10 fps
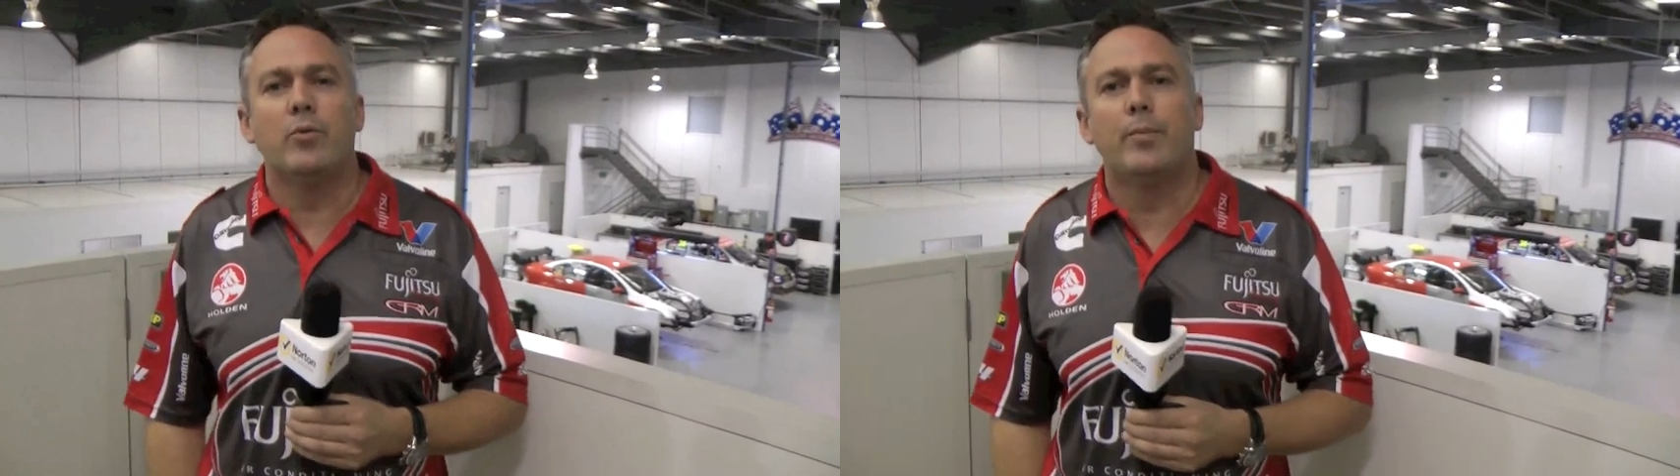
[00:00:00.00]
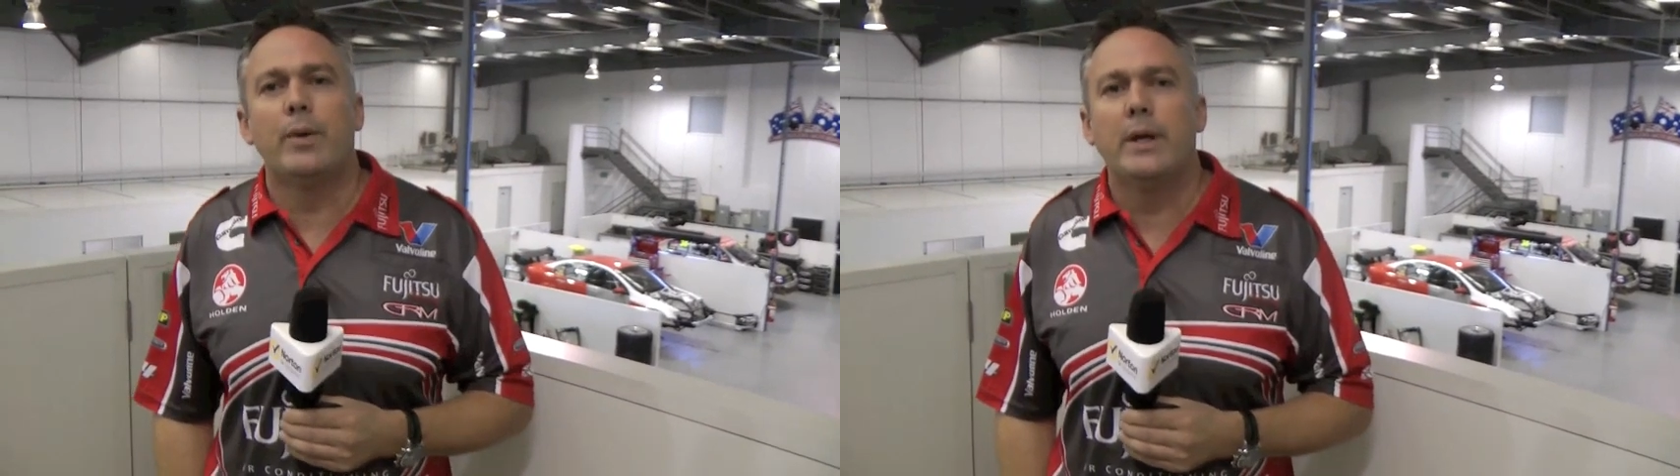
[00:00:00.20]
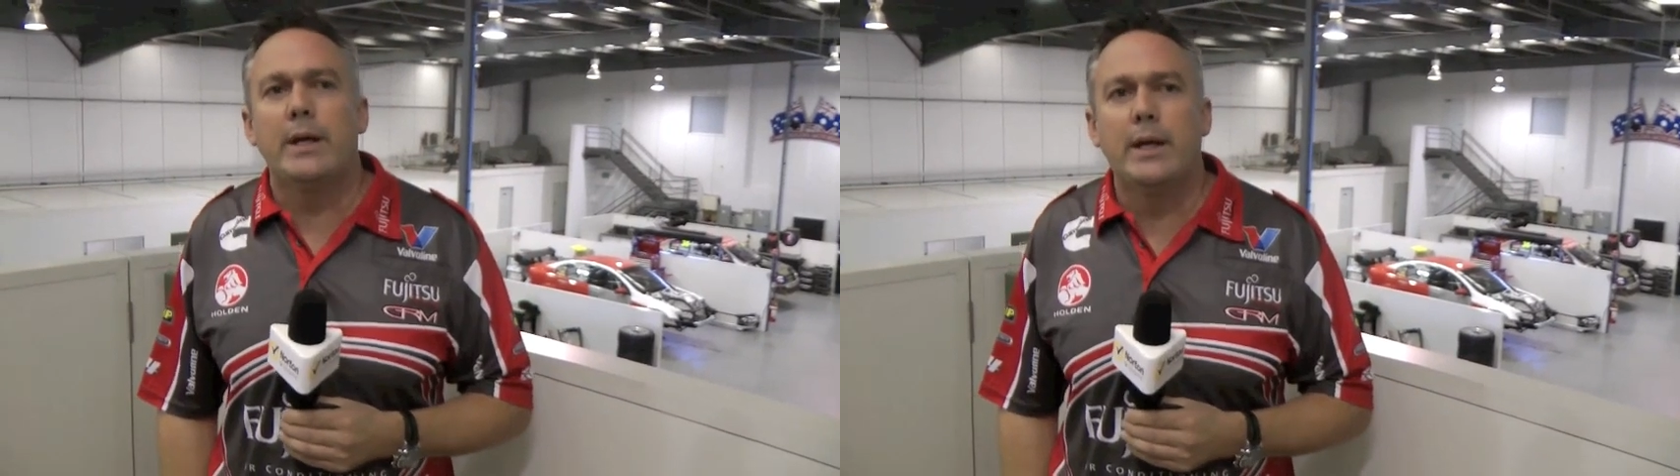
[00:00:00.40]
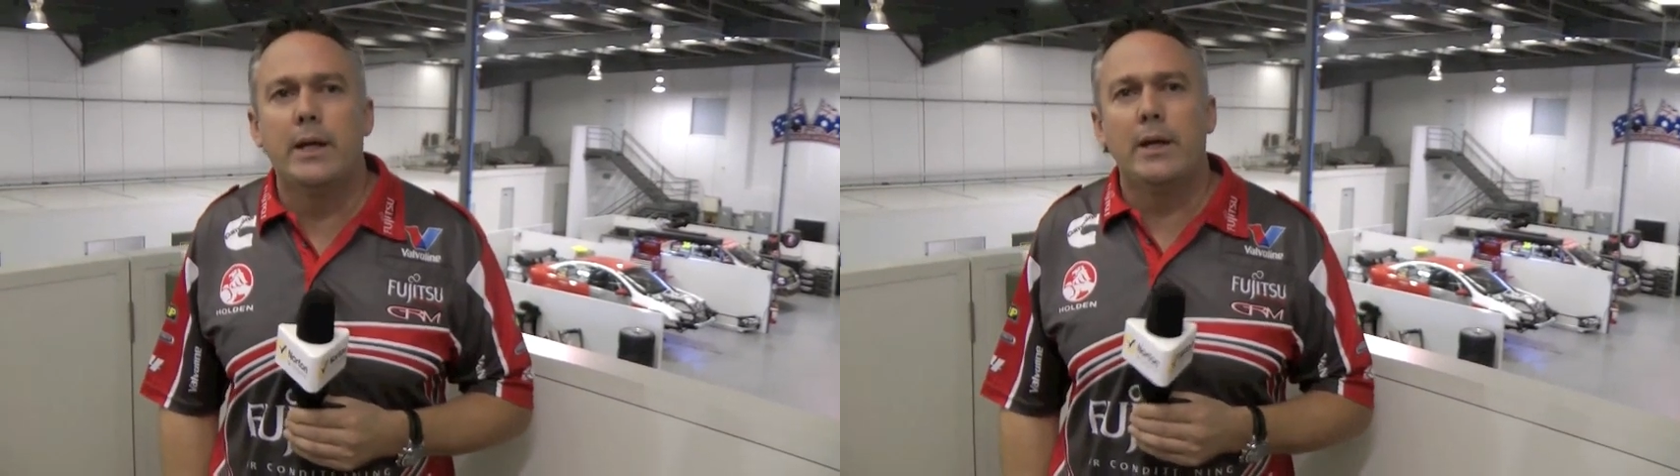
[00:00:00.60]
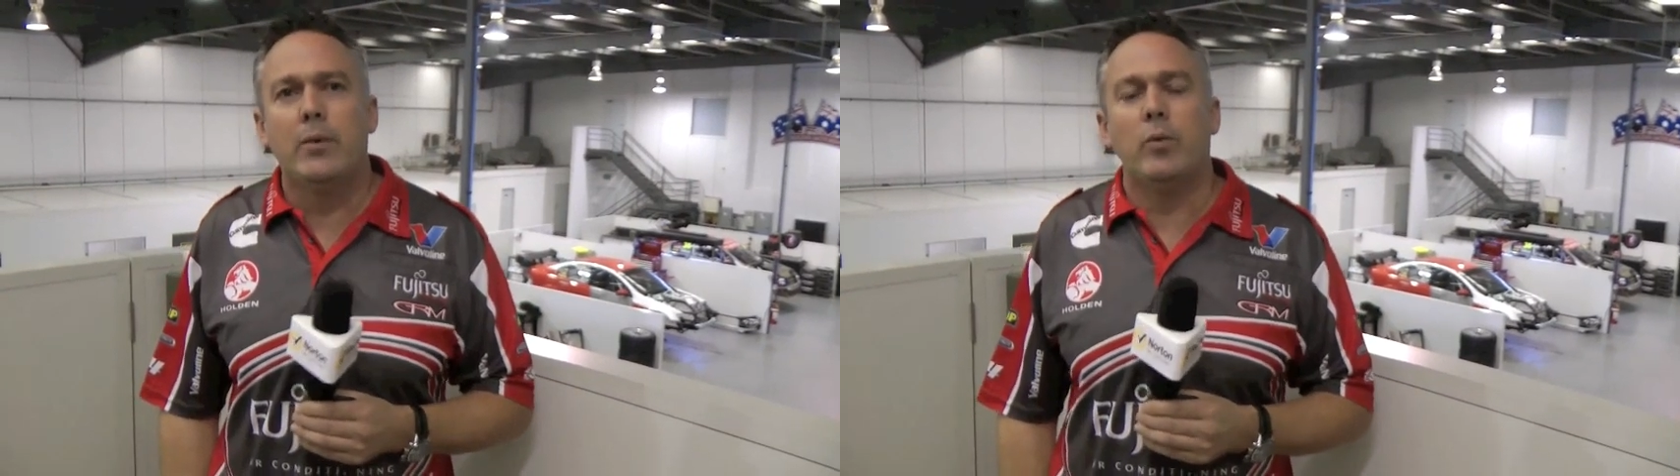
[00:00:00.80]
would
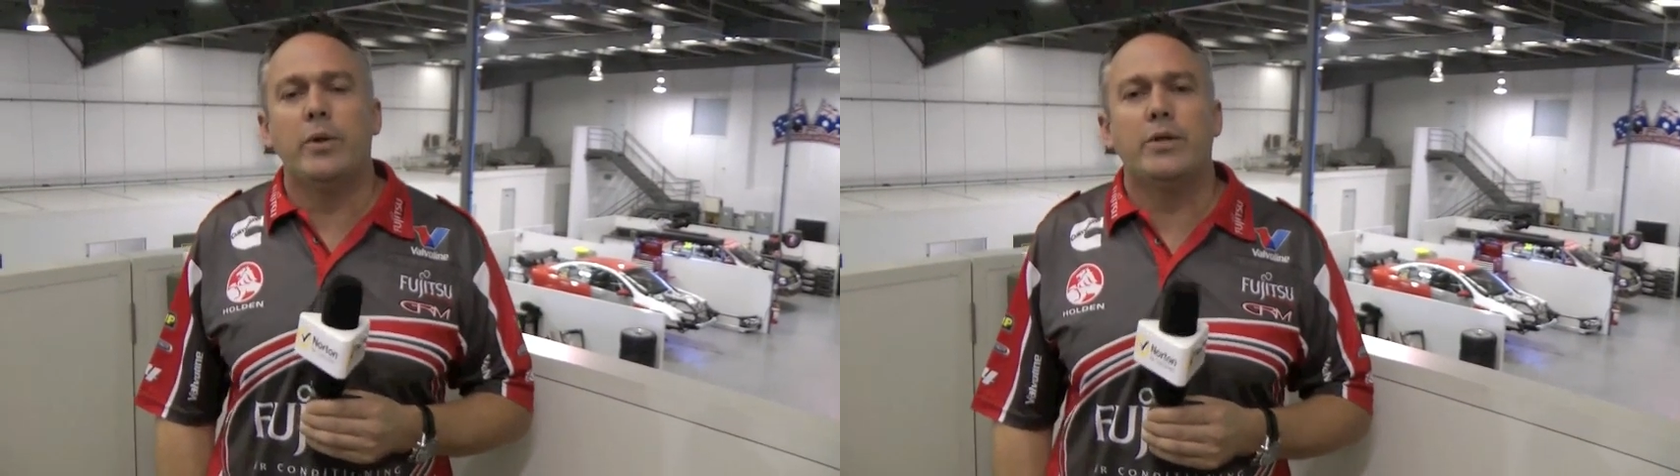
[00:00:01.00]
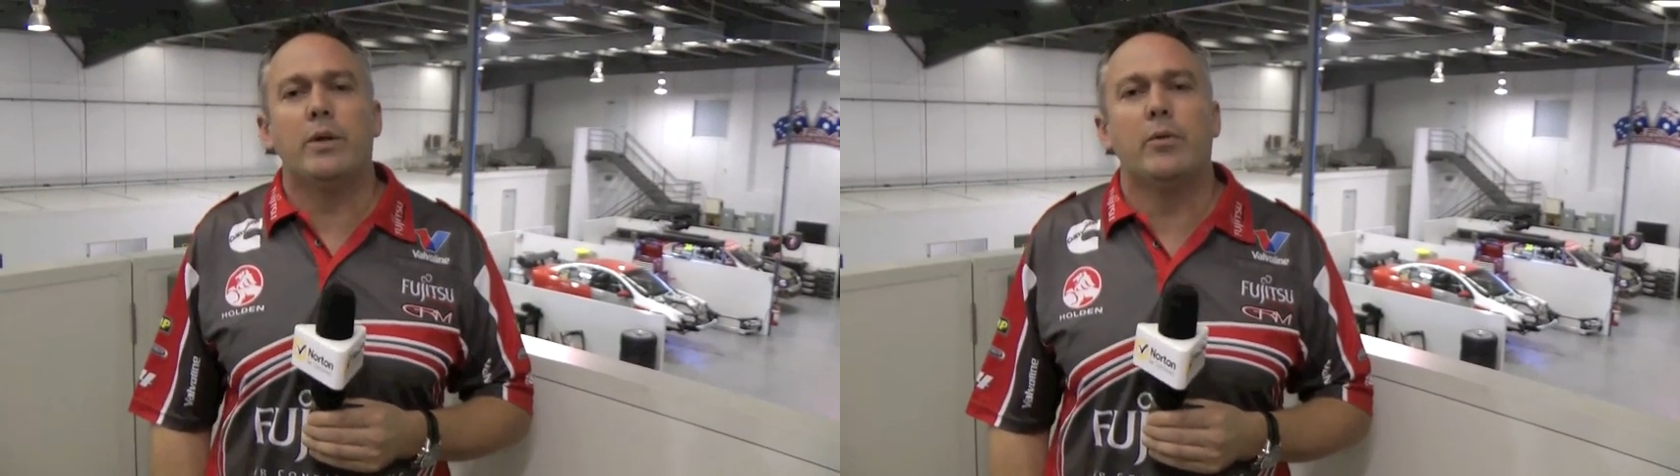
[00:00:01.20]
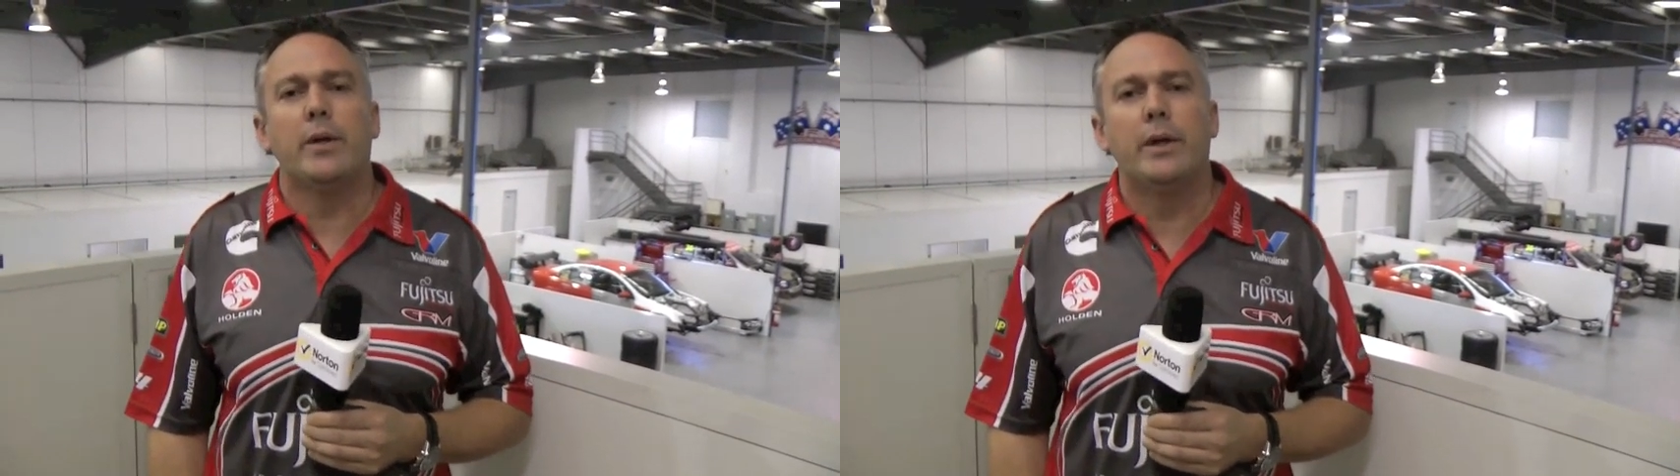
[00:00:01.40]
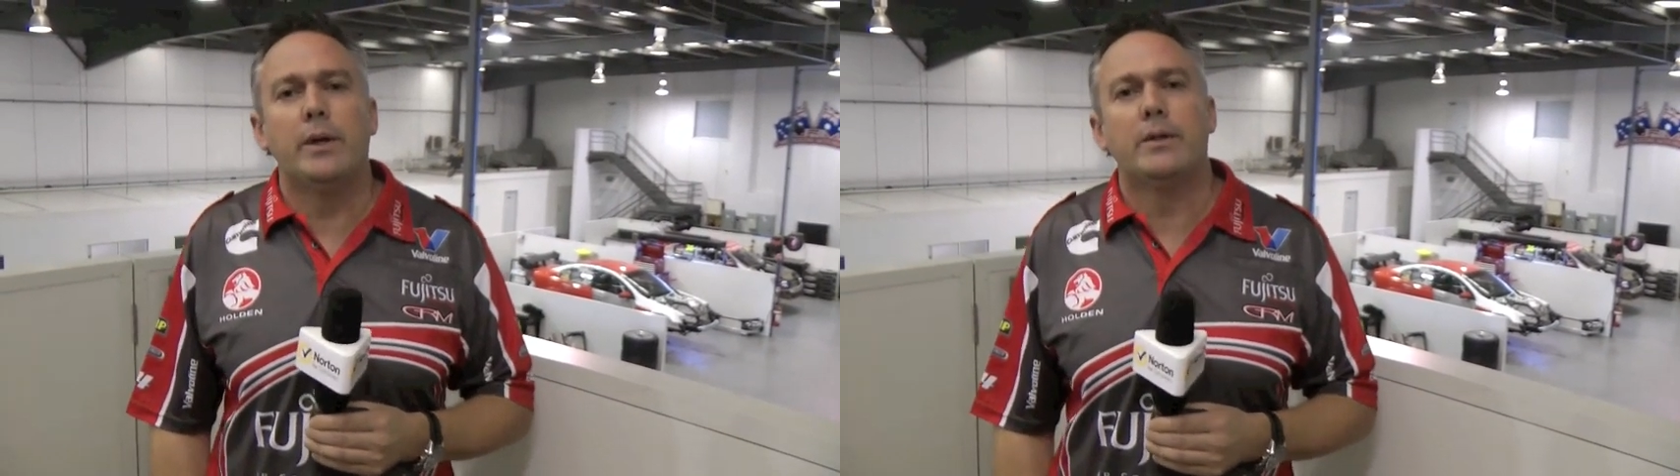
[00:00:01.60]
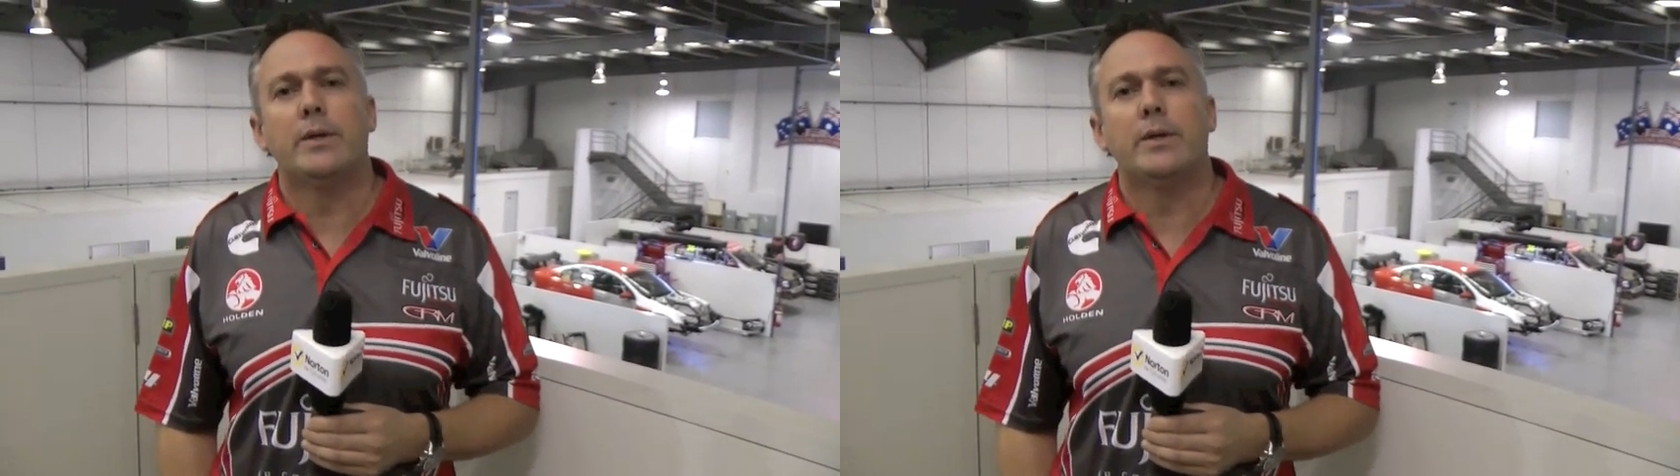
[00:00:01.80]
be we generally